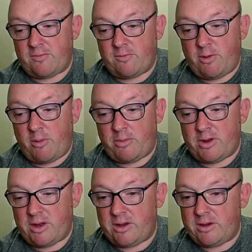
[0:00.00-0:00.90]
popping
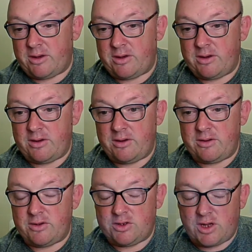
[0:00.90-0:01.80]
in,
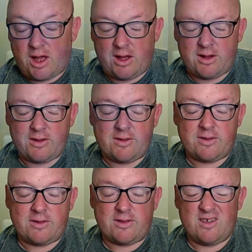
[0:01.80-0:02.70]

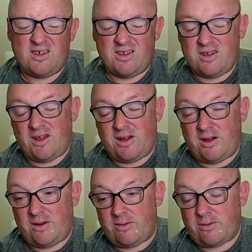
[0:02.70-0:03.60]
Jax,
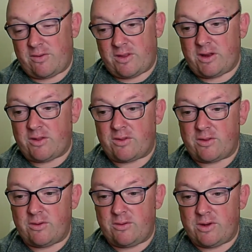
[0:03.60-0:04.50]
oh, Silly
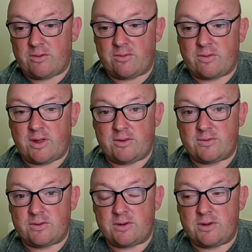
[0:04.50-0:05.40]
Sue, Tins of
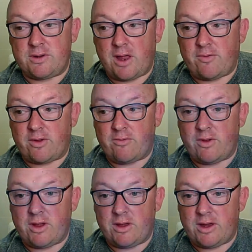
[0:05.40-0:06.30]
Sandra, David
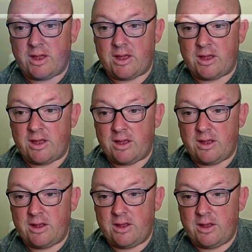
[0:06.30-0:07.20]
Green, Nikki,
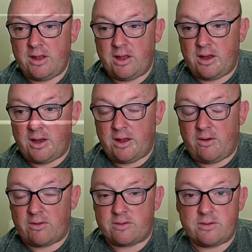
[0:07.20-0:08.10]

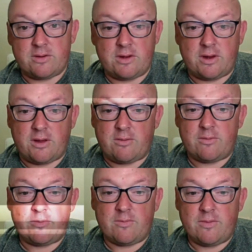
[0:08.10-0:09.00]
Leon, you know,
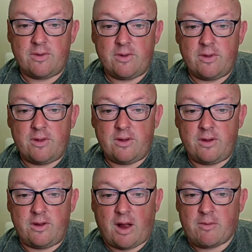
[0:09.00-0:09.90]

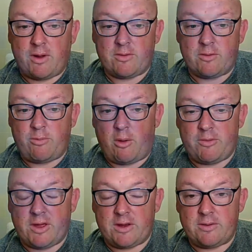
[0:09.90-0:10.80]
and everyone else had popped in.